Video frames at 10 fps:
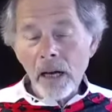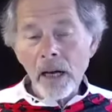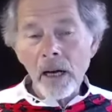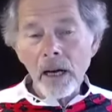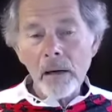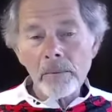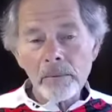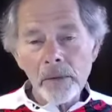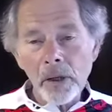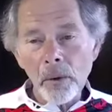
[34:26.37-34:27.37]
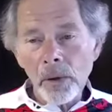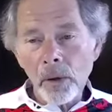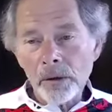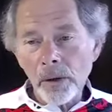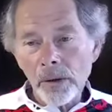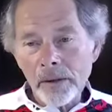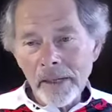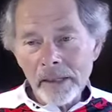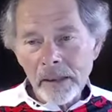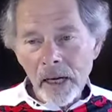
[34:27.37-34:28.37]
Um, you know, we all know that
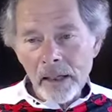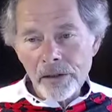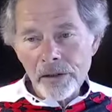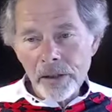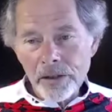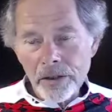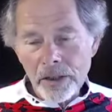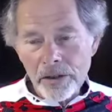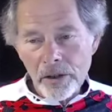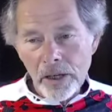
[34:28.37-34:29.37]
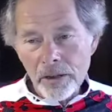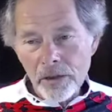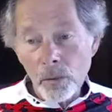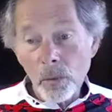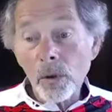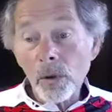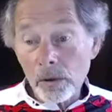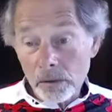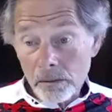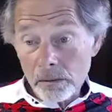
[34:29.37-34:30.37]
technology has, has changed the
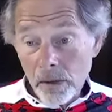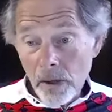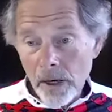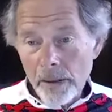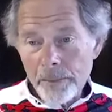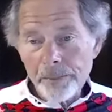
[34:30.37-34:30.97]
world, all right?